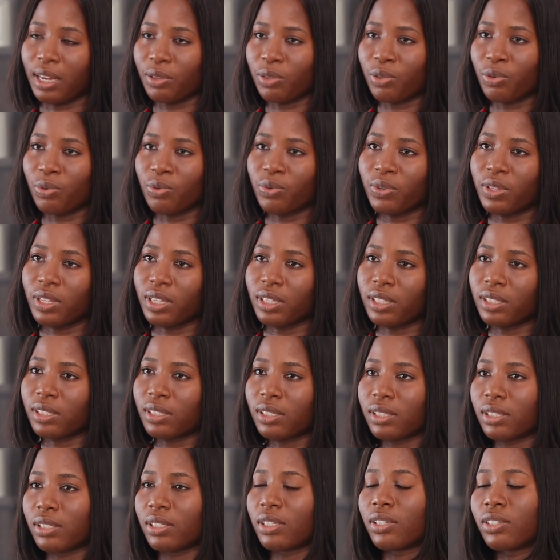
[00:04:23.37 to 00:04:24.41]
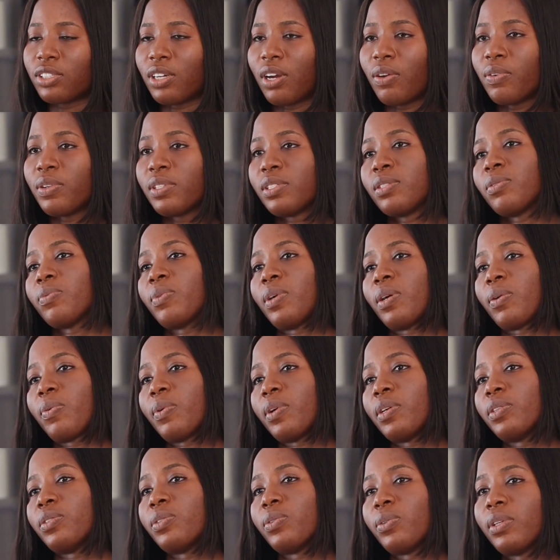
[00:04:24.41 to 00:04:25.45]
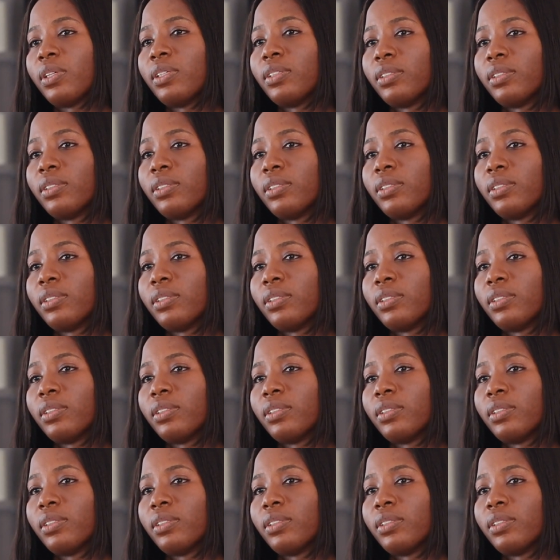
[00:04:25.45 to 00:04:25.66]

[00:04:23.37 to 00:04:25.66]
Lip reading: through this charity work we are doing.